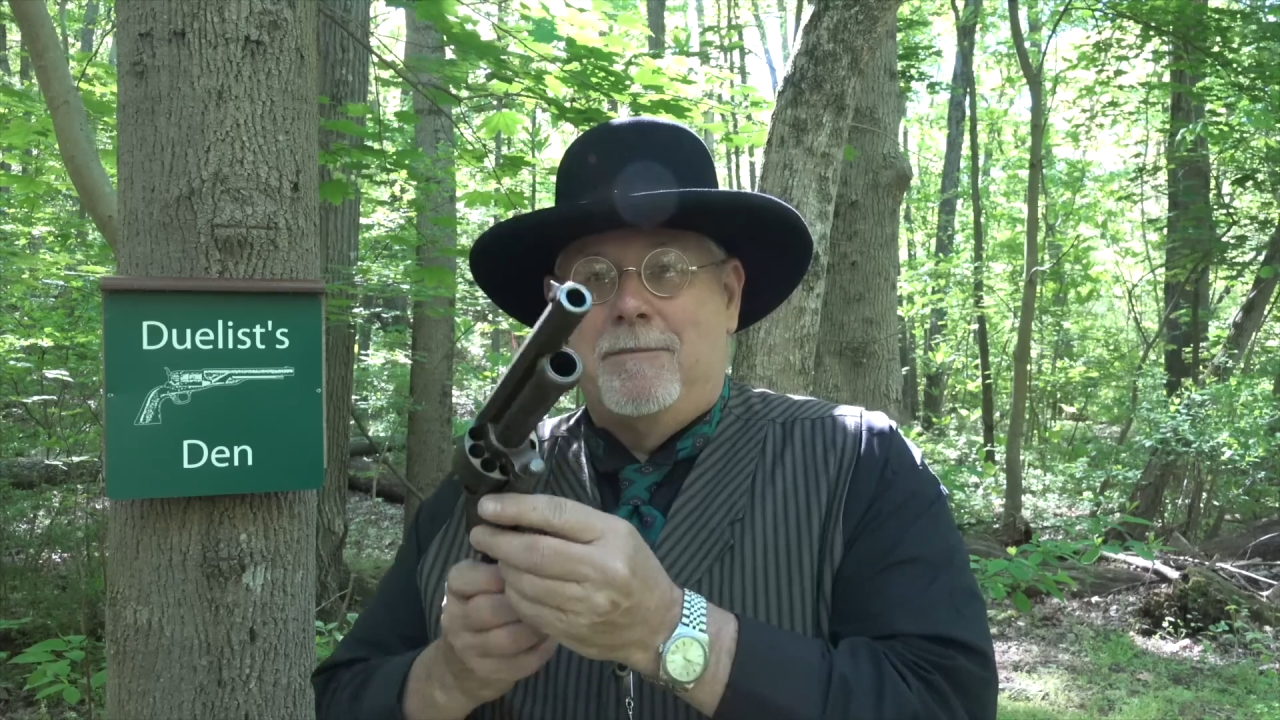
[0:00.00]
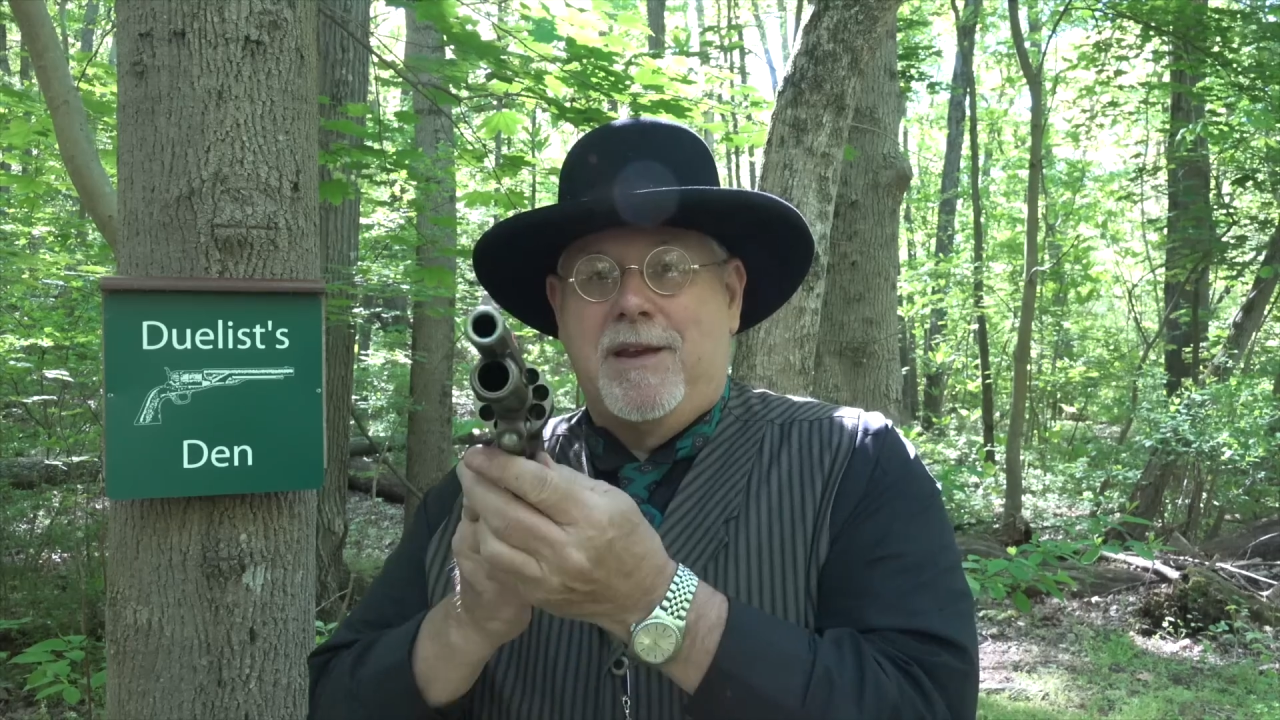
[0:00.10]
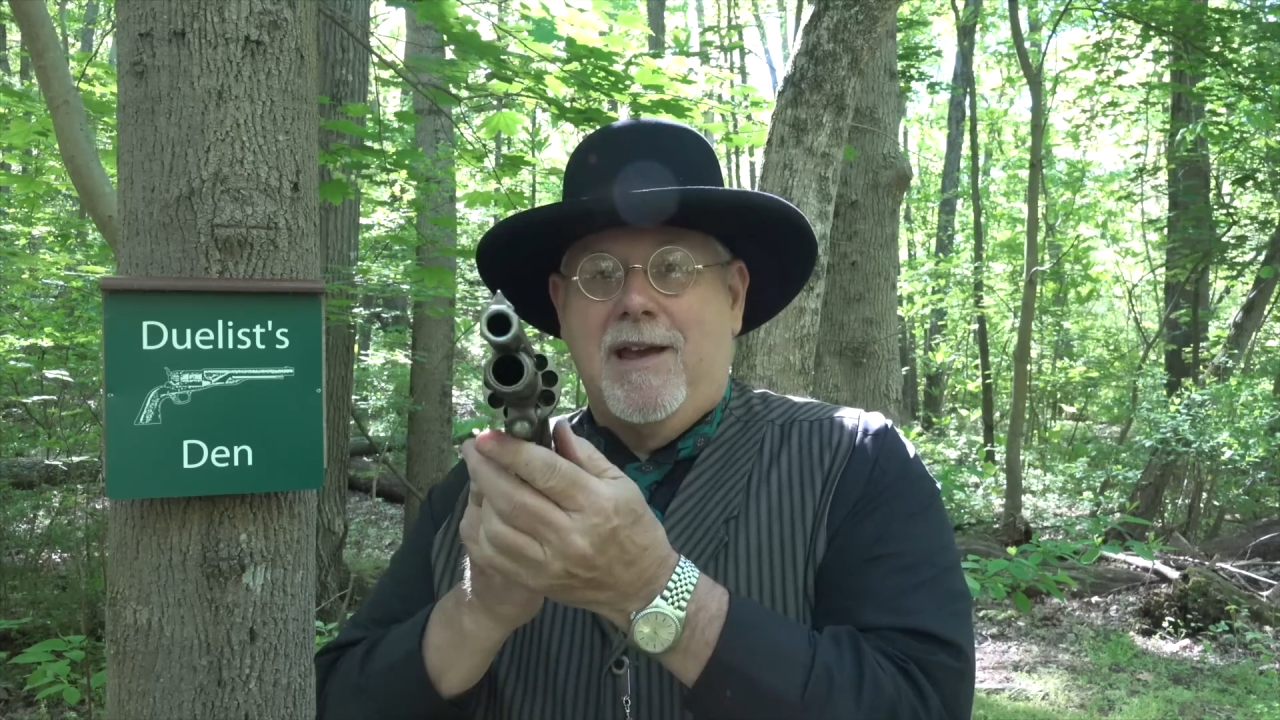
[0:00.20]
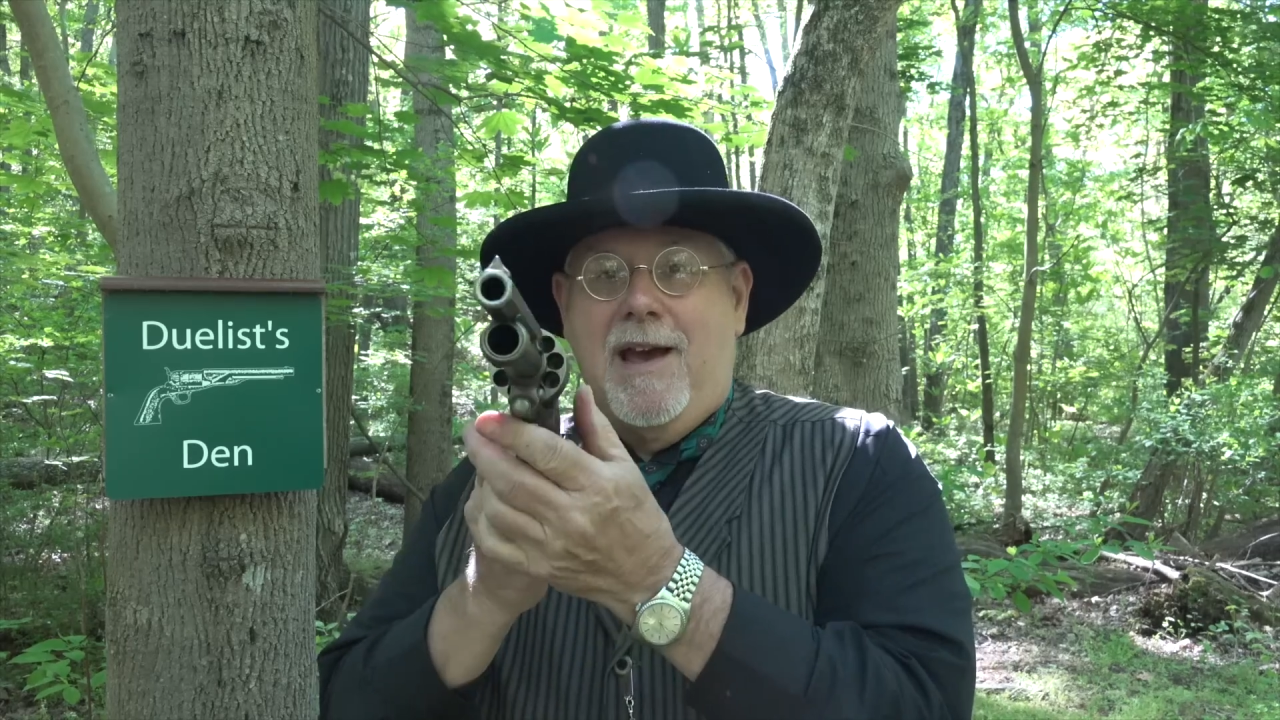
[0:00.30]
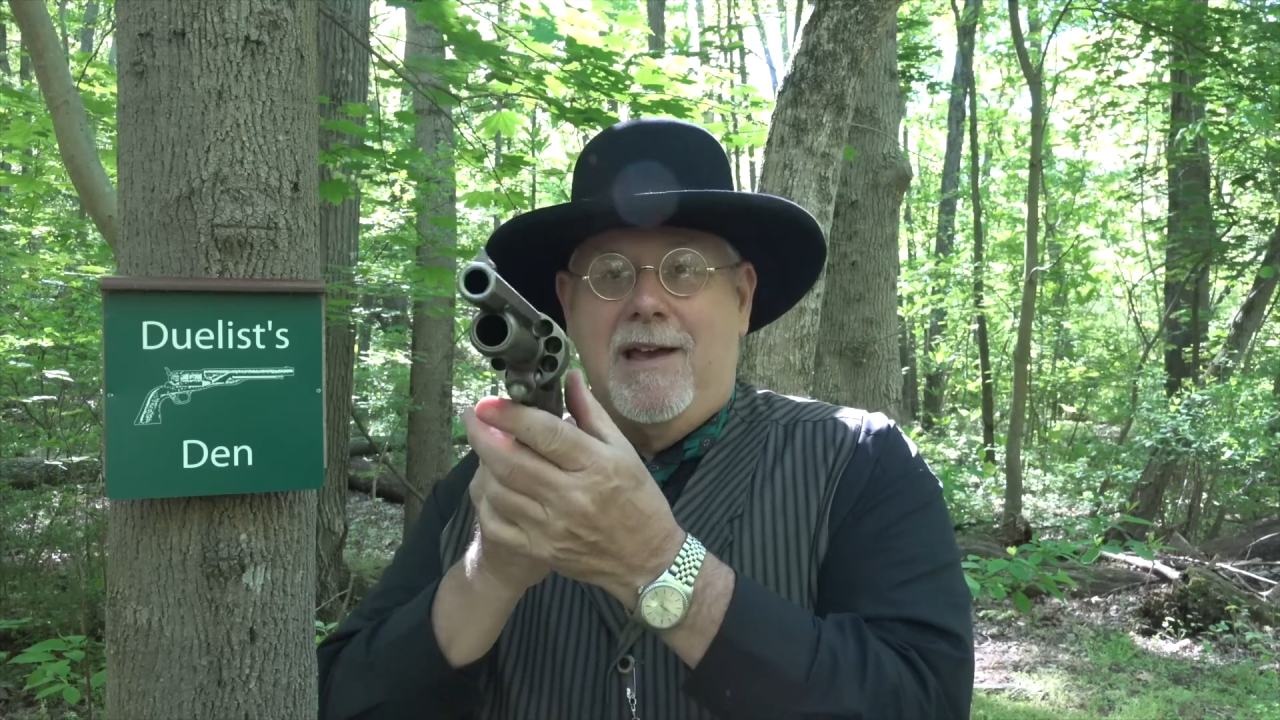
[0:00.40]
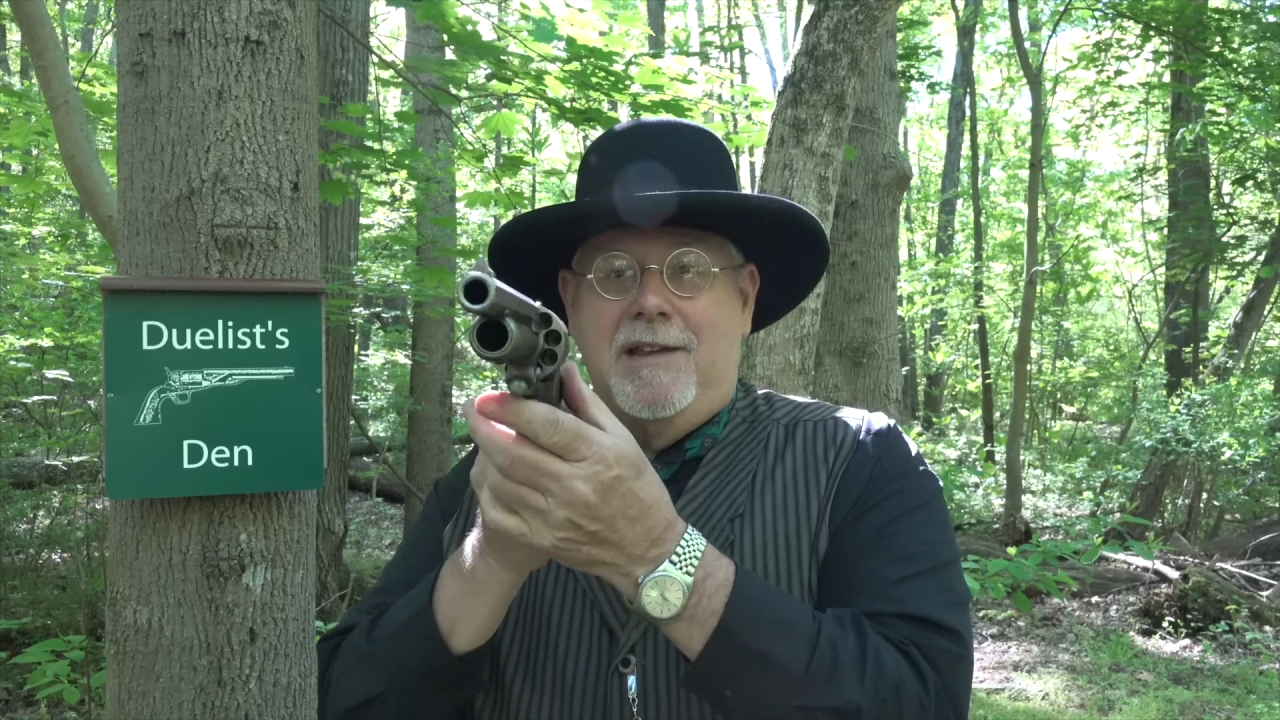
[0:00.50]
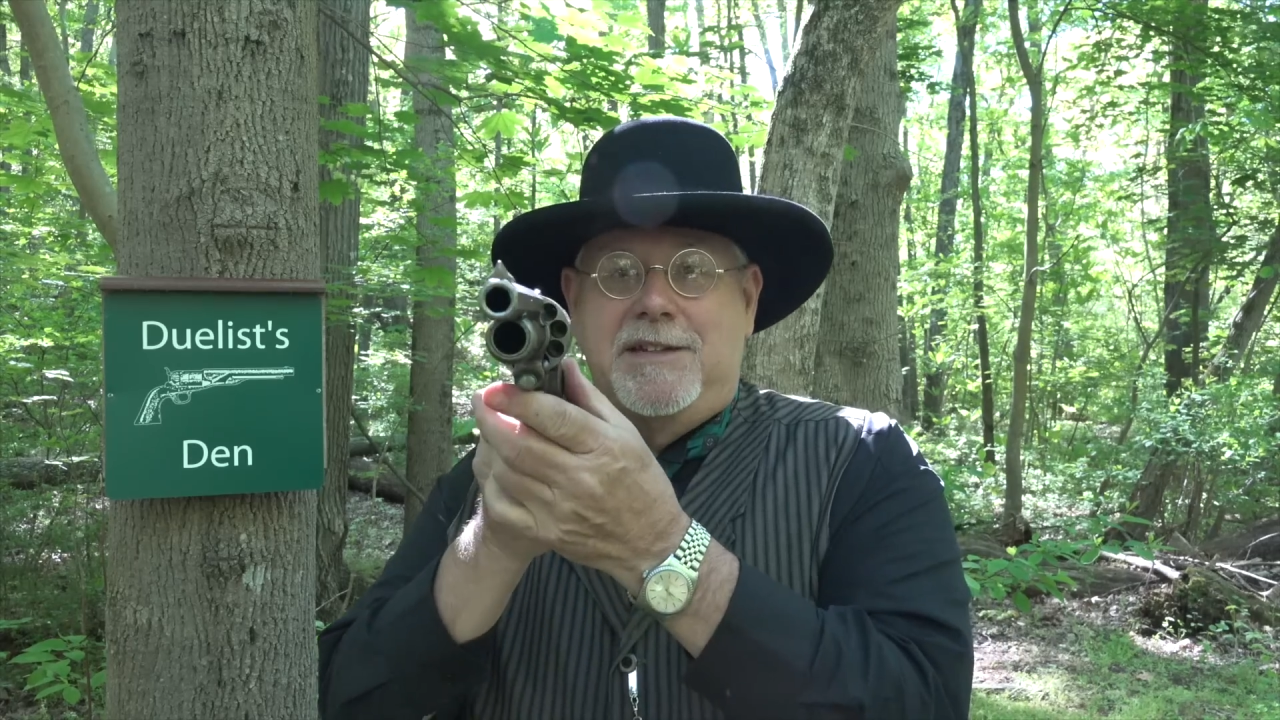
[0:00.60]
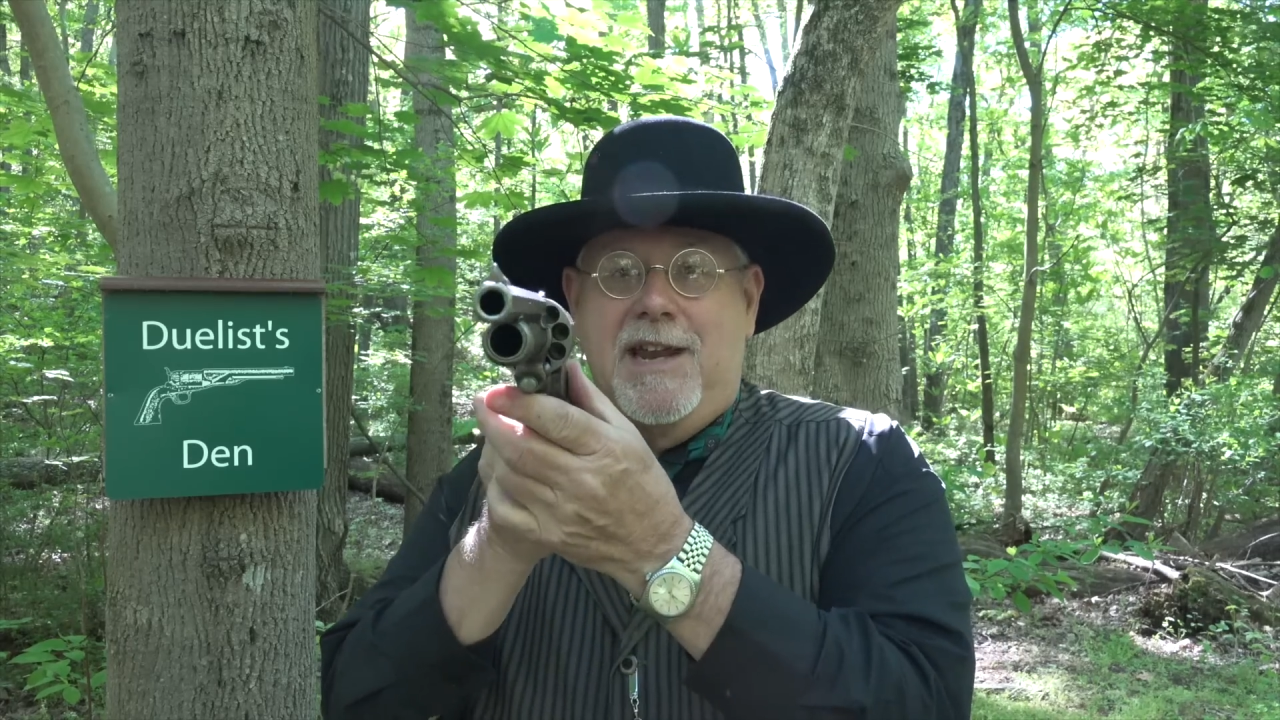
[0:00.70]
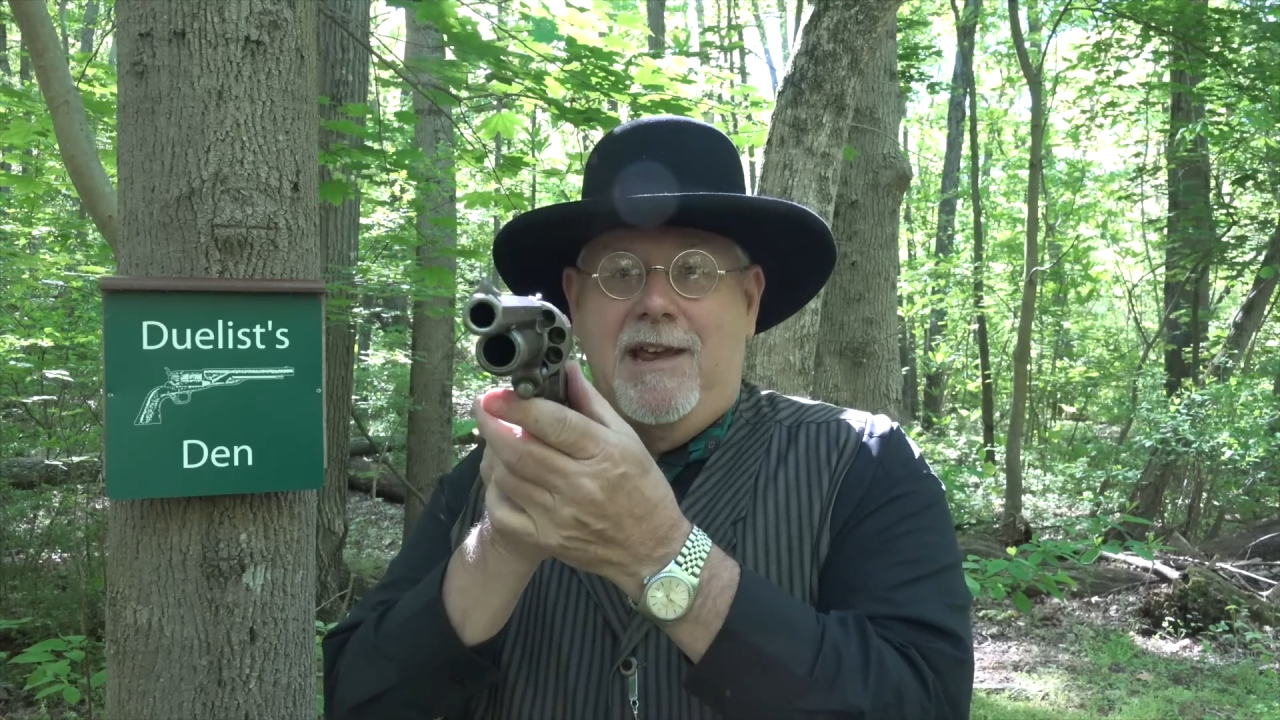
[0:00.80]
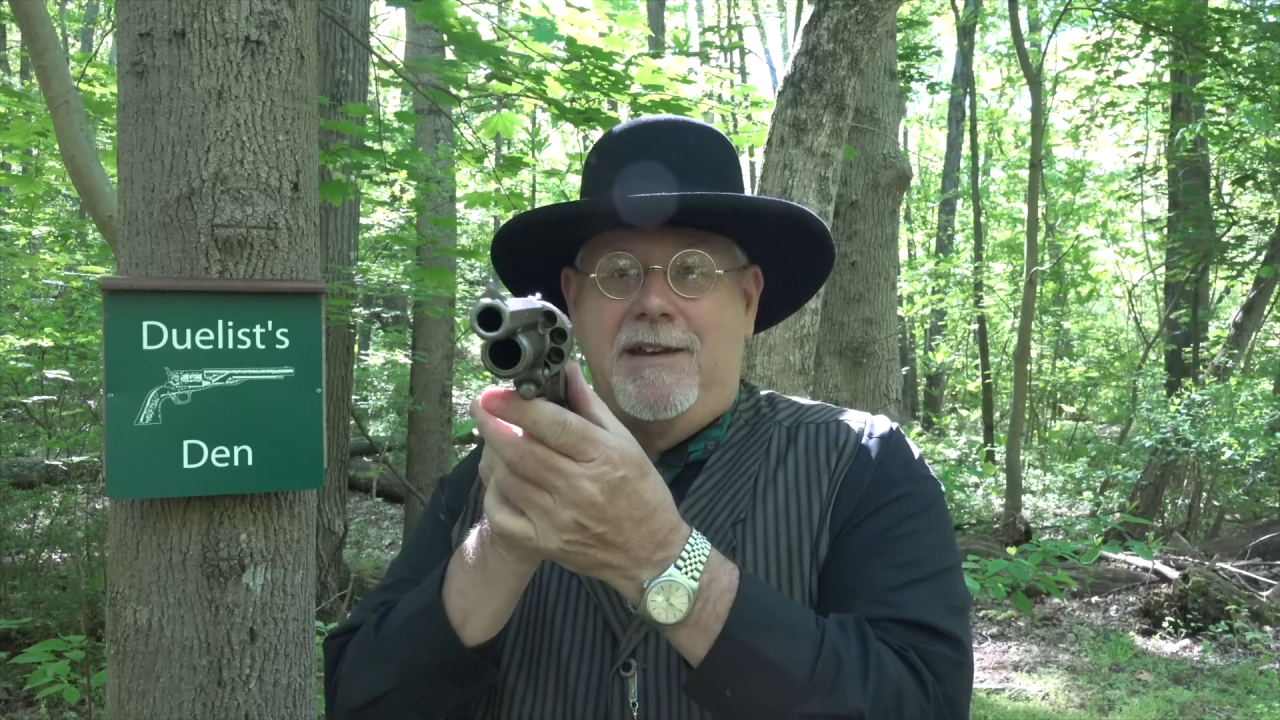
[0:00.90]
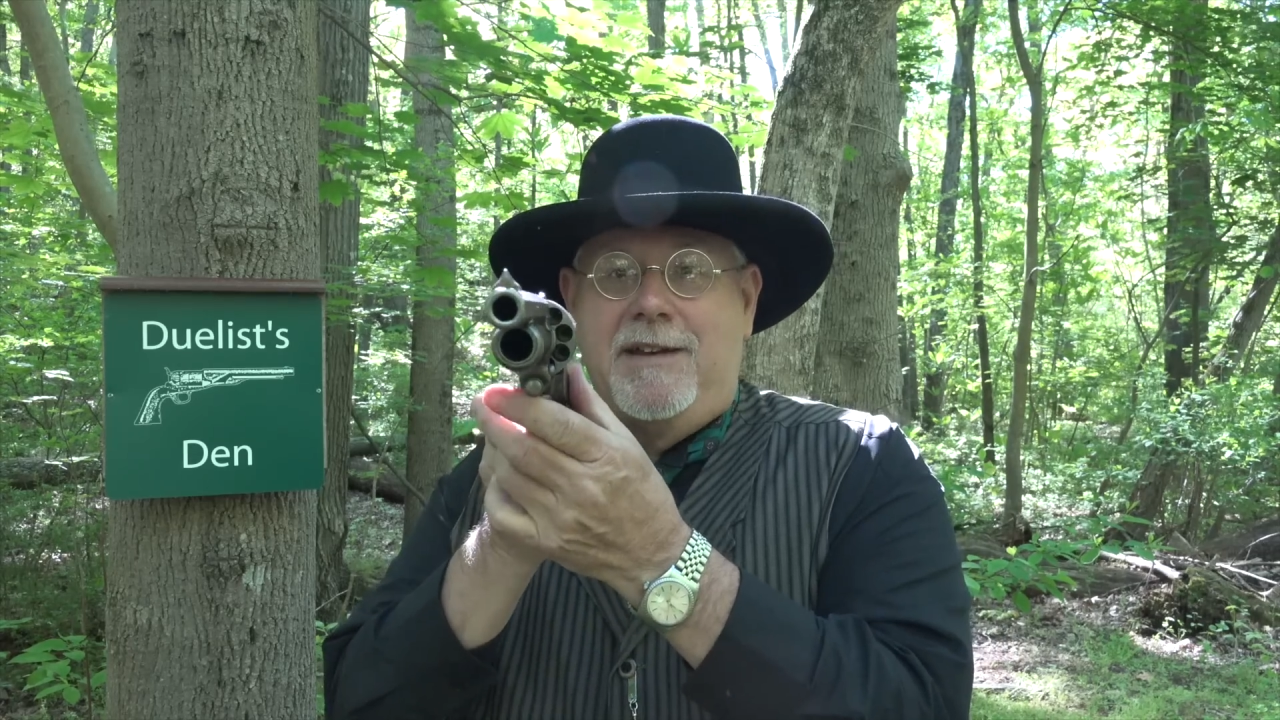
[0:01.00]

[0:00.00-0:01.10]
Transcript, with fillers: because